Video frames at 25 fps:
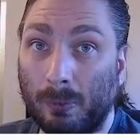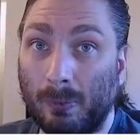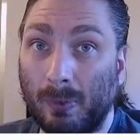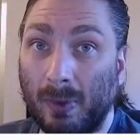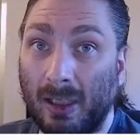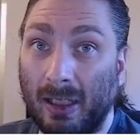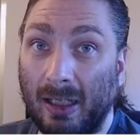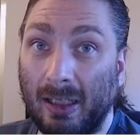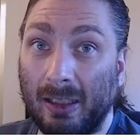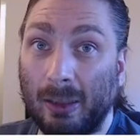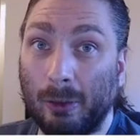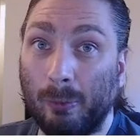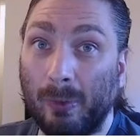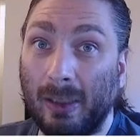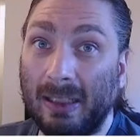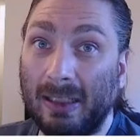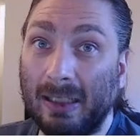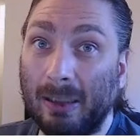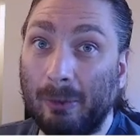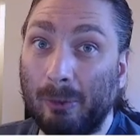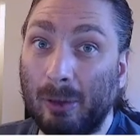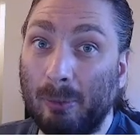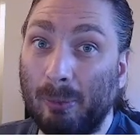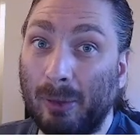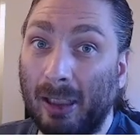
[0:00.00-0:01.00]
And the way that
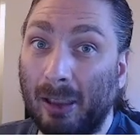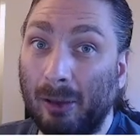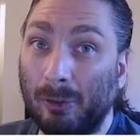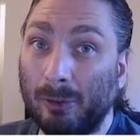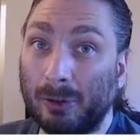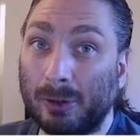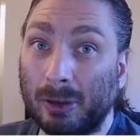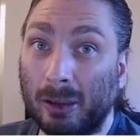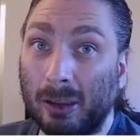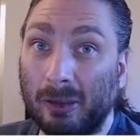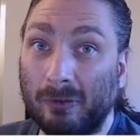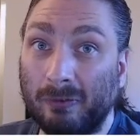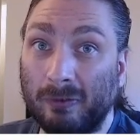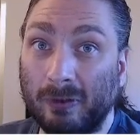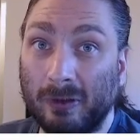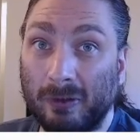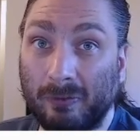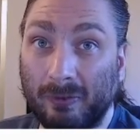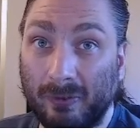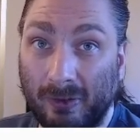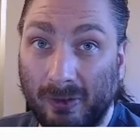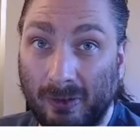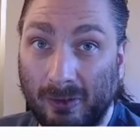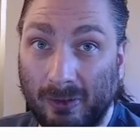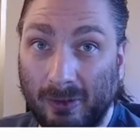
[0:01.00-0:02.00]
we bounce off of
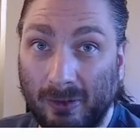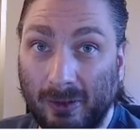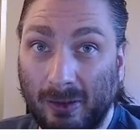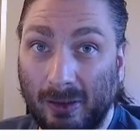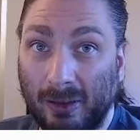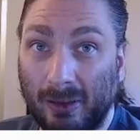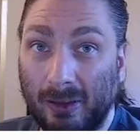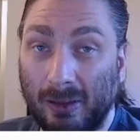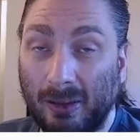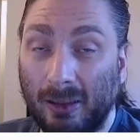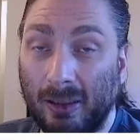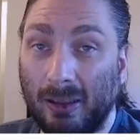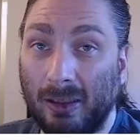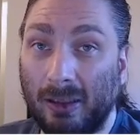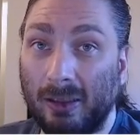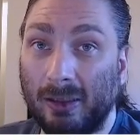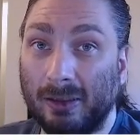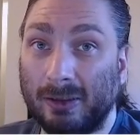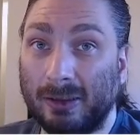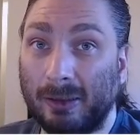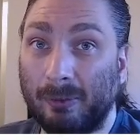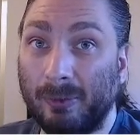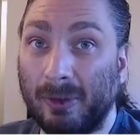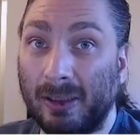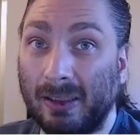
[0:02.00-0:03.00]

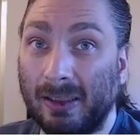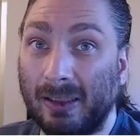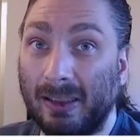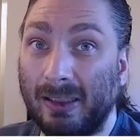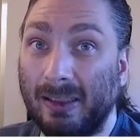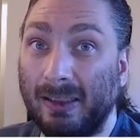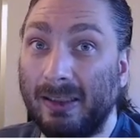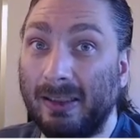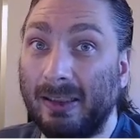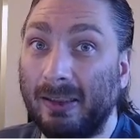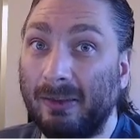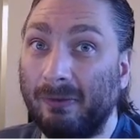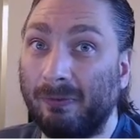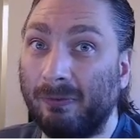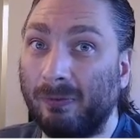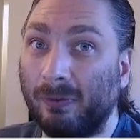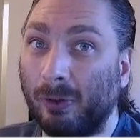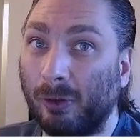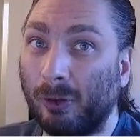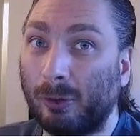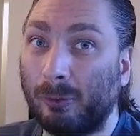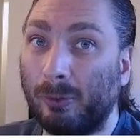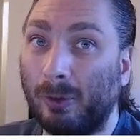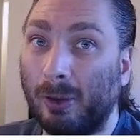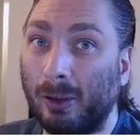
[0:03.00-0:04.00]
something in the
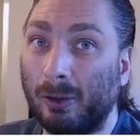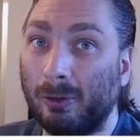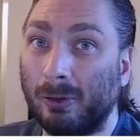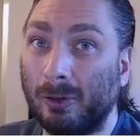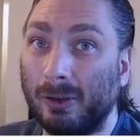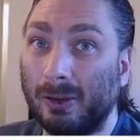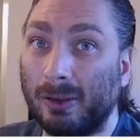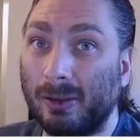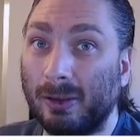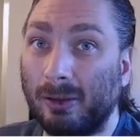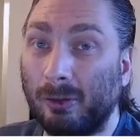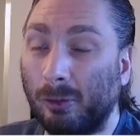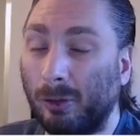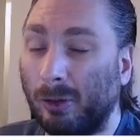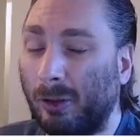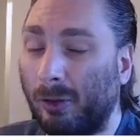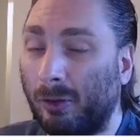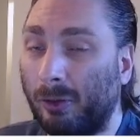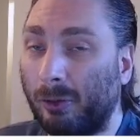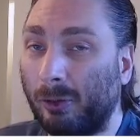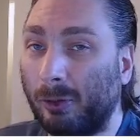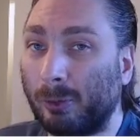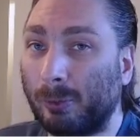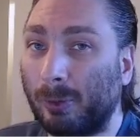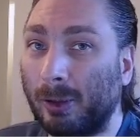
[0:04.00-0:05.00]
fourth quadrant or the
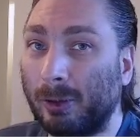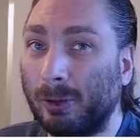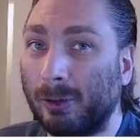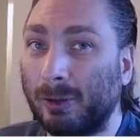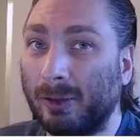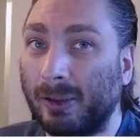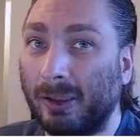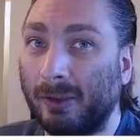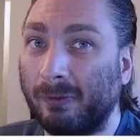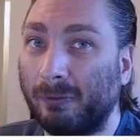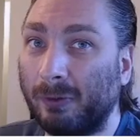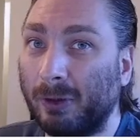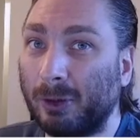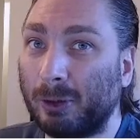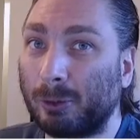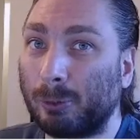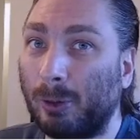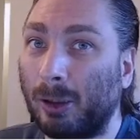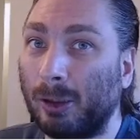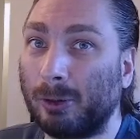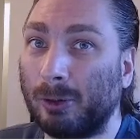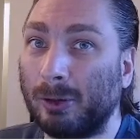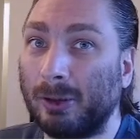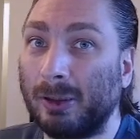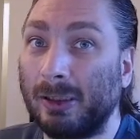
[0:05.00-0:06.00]
third quadrant and the first
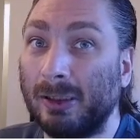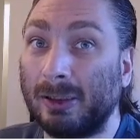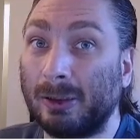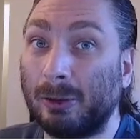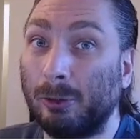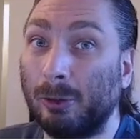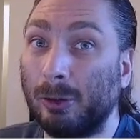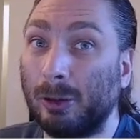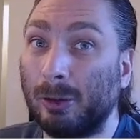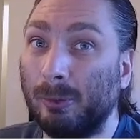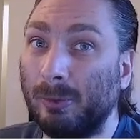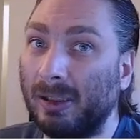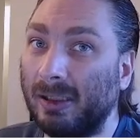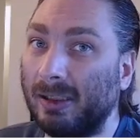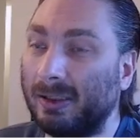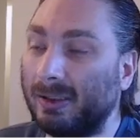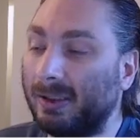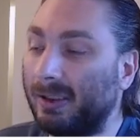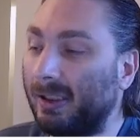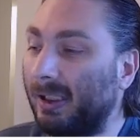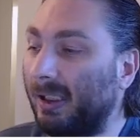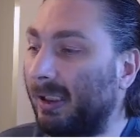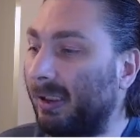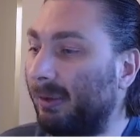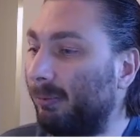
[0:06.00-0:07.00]
quadrant is going to be the
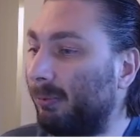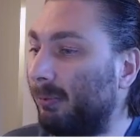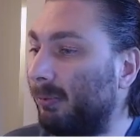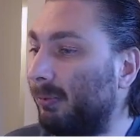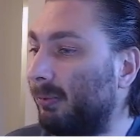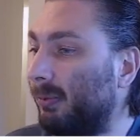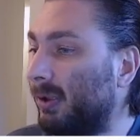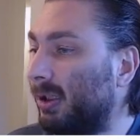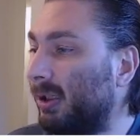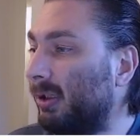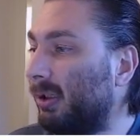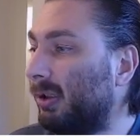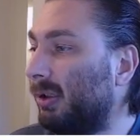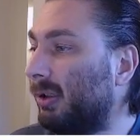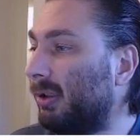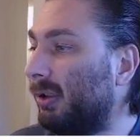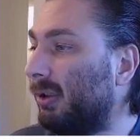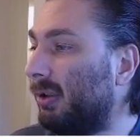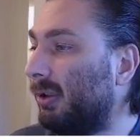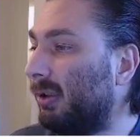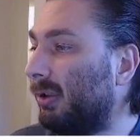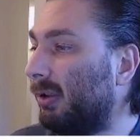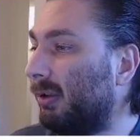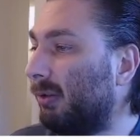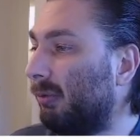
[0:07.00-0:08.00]
same.
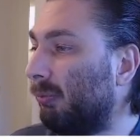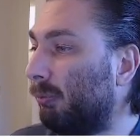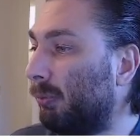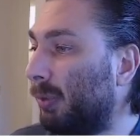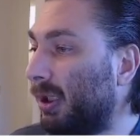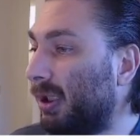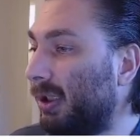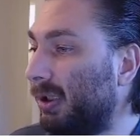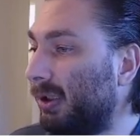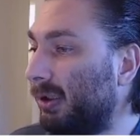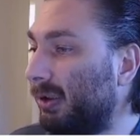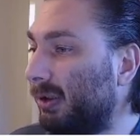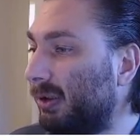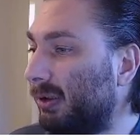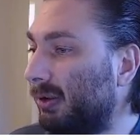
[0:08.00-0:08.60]
But